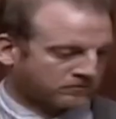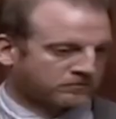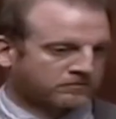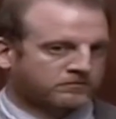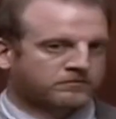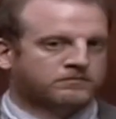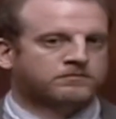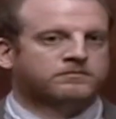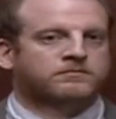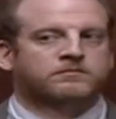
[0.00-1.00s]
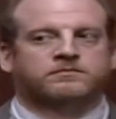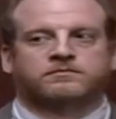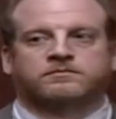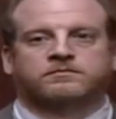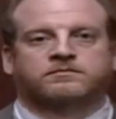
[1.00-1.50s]

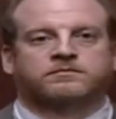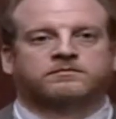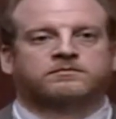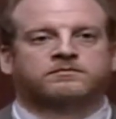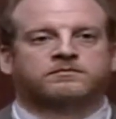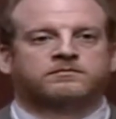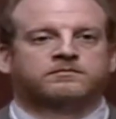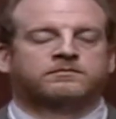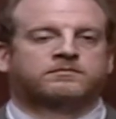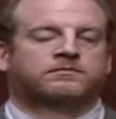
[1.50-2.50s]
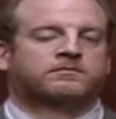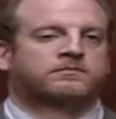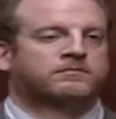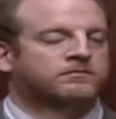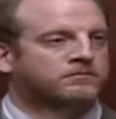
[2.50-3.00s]

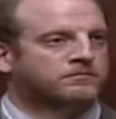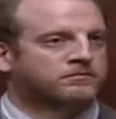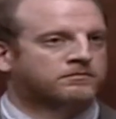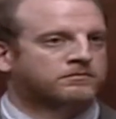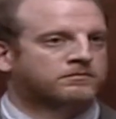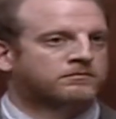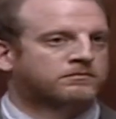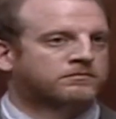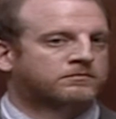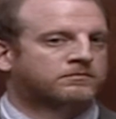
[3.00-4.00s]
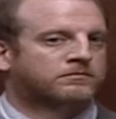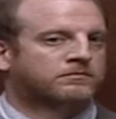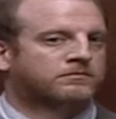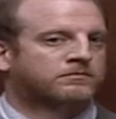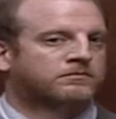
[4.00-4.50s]

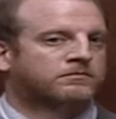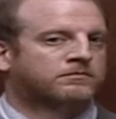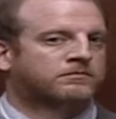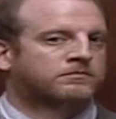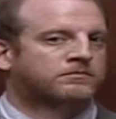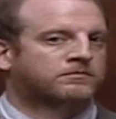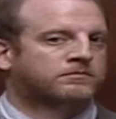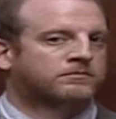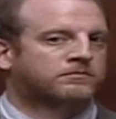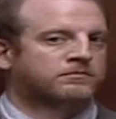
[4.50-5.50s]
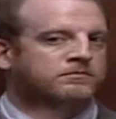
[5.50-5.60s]
No words are spoken by the person on screen.